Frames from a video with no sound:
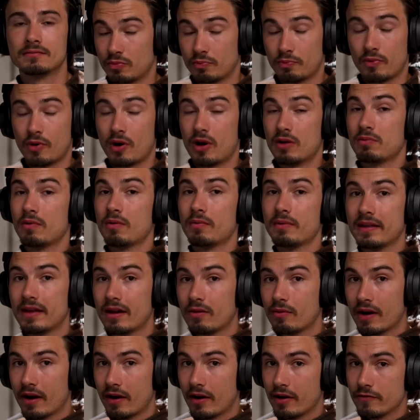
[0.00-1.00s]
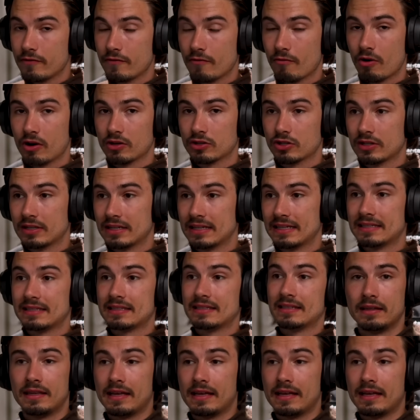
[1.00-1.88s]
you're probably aware if you're watching this,